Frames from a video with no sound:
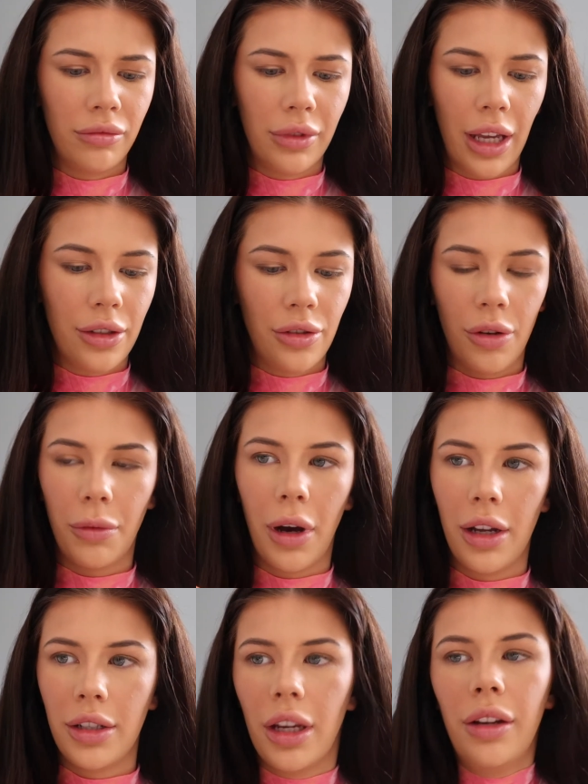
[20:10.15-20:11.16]
that is not what
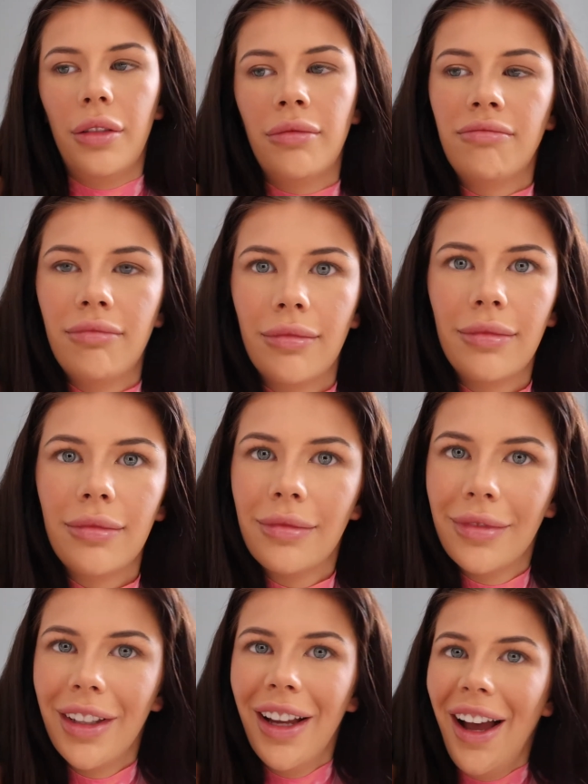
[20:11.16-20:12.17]
I do.
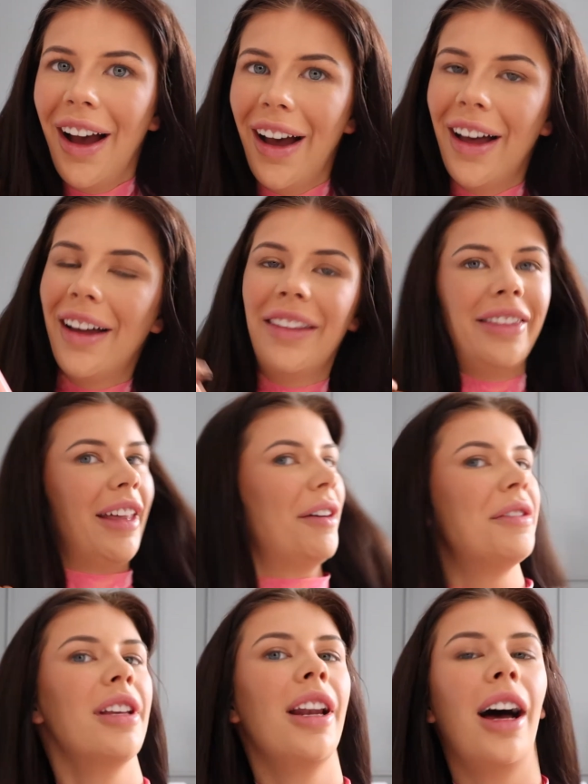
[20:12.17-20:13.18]
That
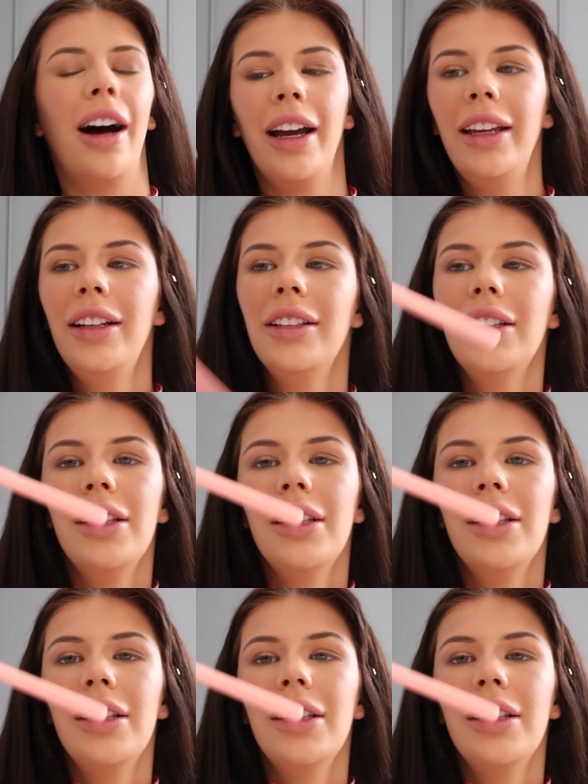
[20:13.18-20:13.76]
was a lie.